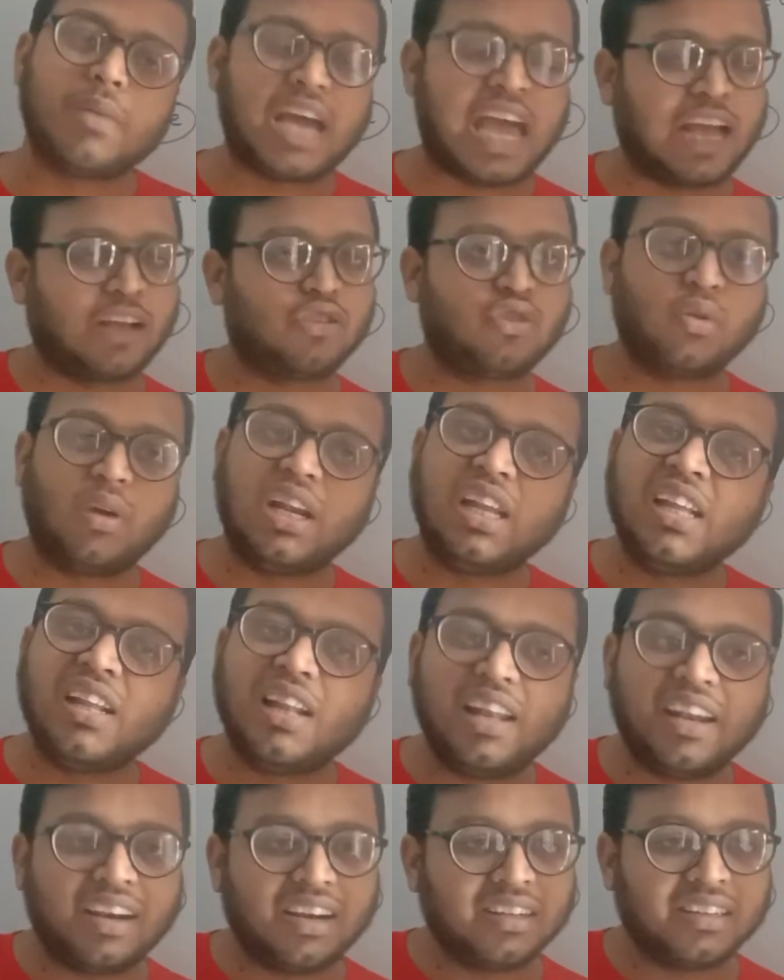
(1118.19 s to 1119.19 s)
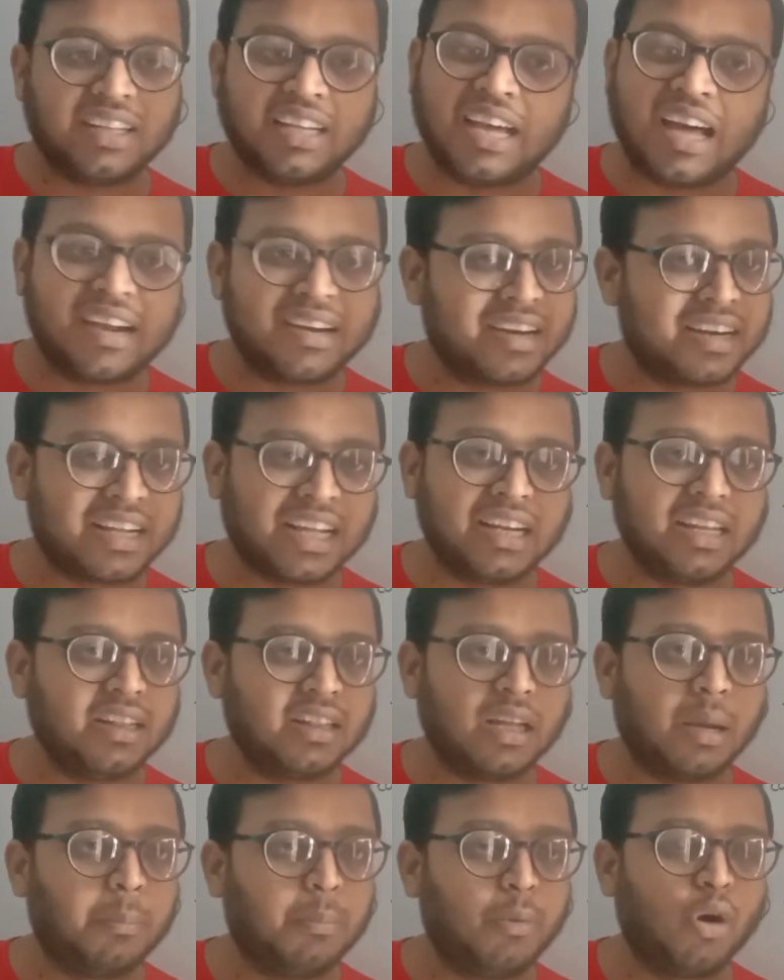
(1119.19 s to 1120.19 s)
Actually they are written
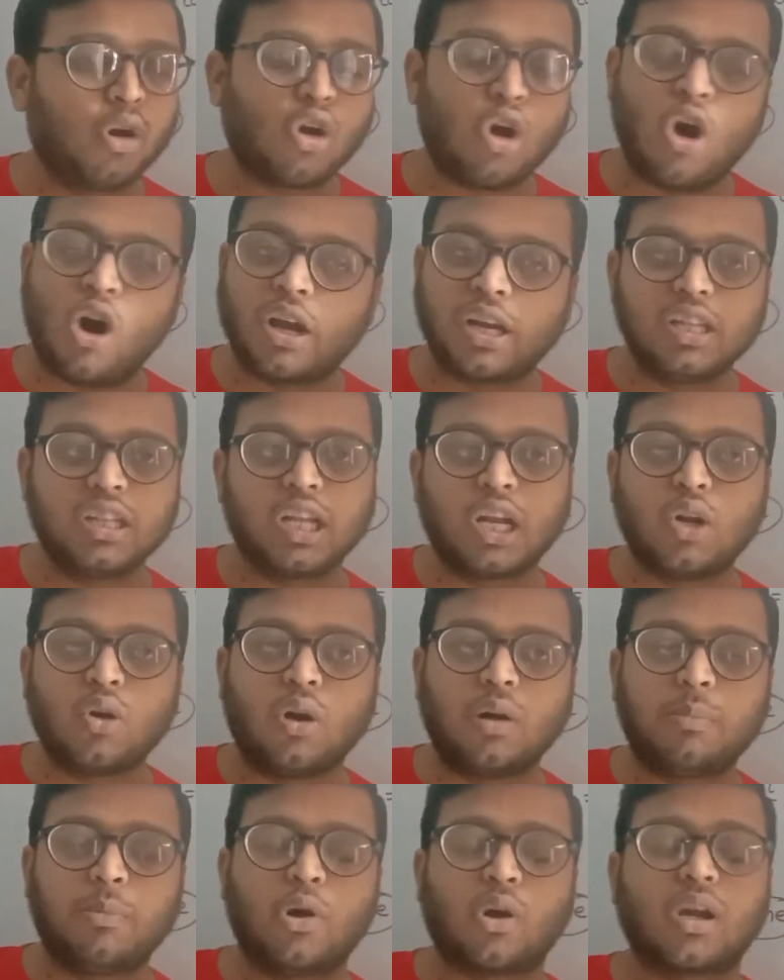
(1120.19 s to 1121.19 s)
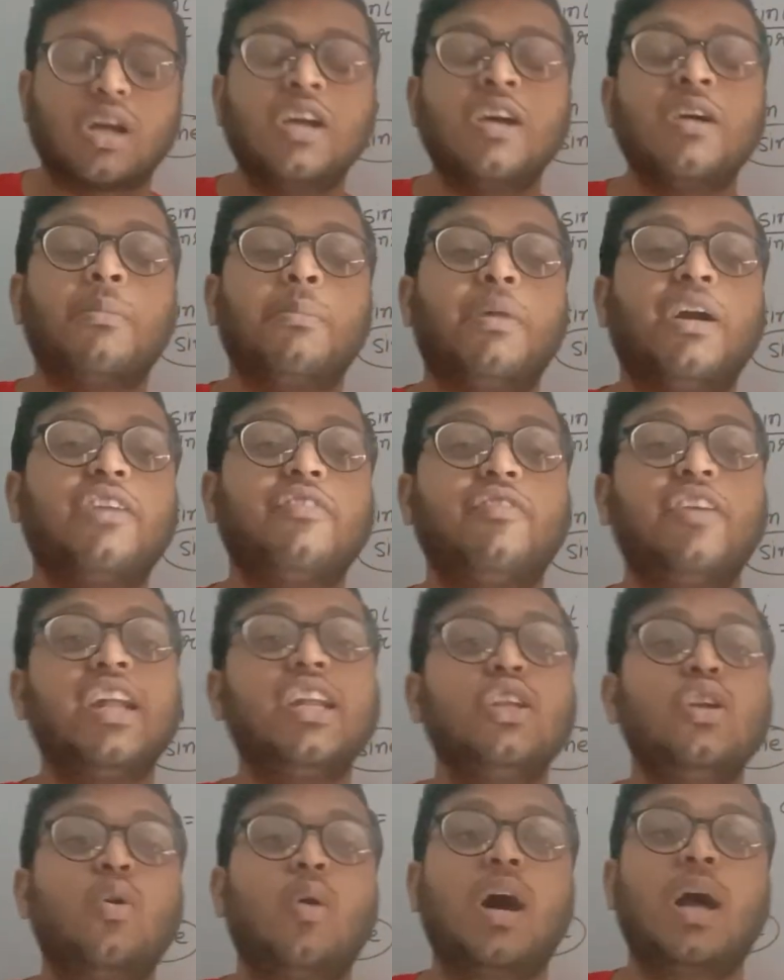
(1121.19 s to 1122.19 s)
in the book or in the notebook, but
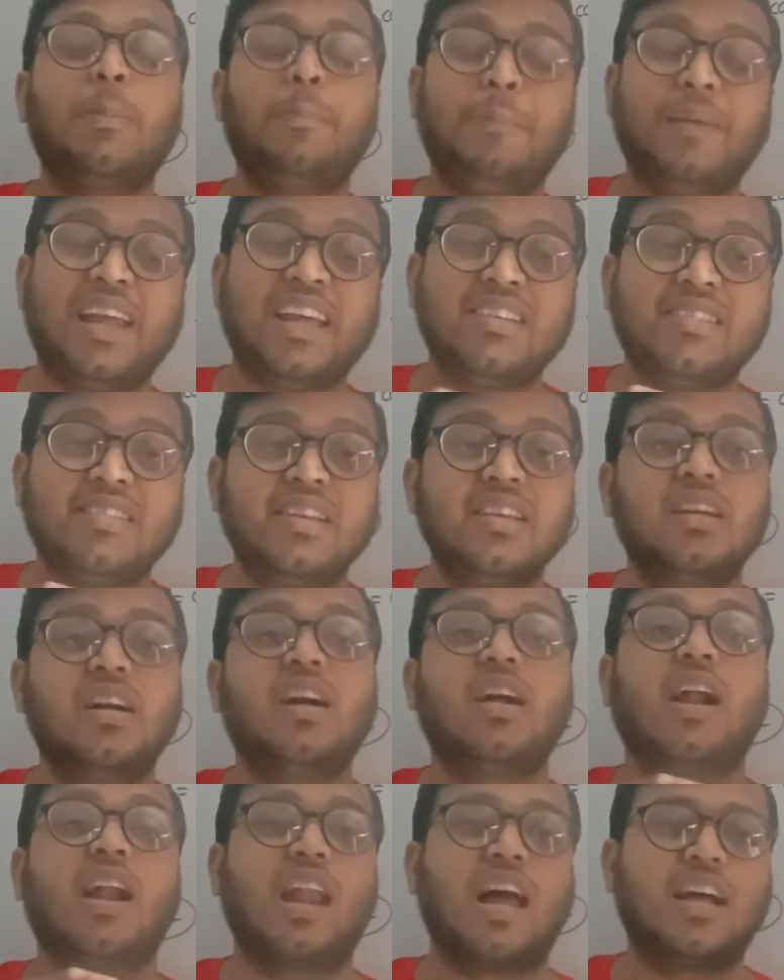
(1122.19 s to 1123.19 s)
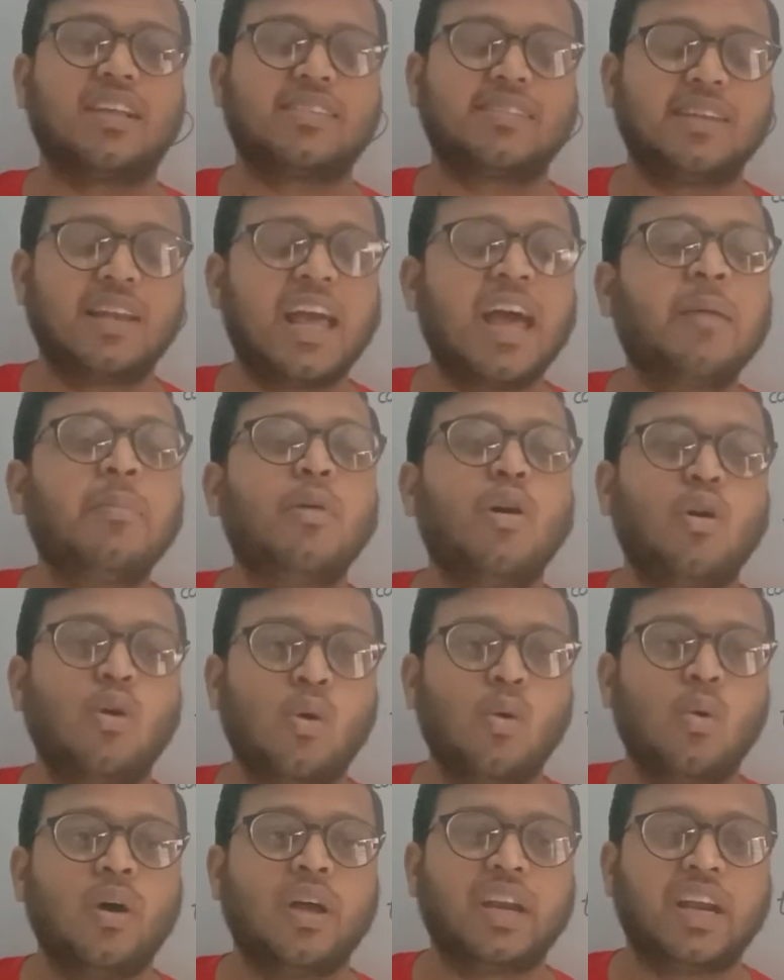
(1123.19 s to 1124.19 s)
when you are placing a glass slab
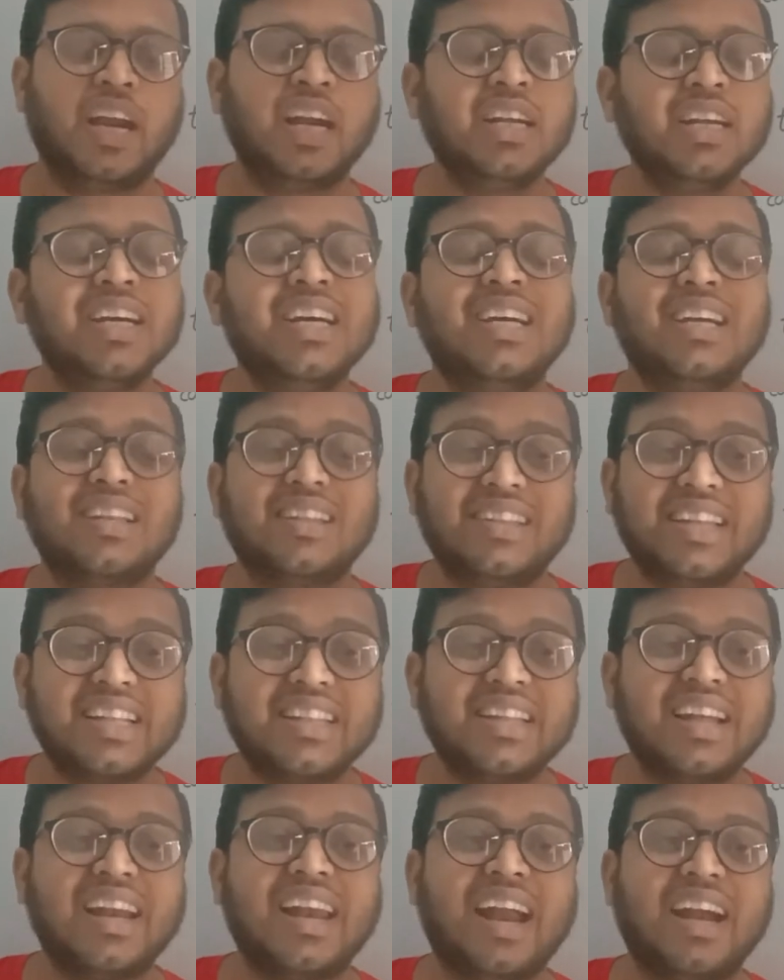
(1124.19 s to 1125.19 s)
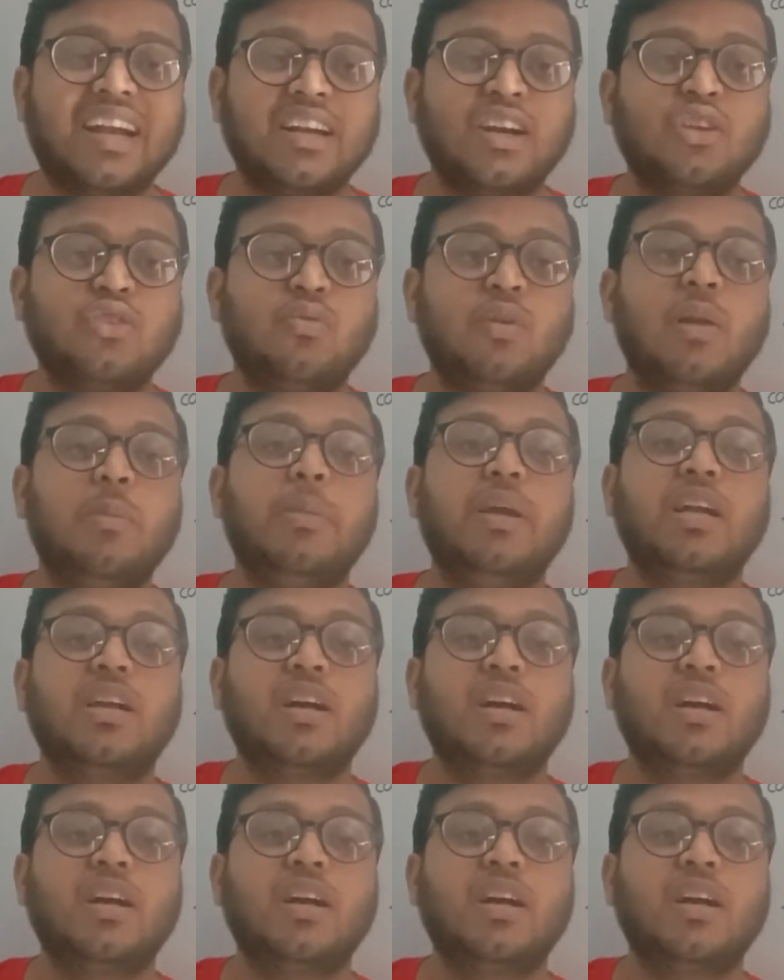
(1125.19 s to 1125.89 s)
over it, then the letters will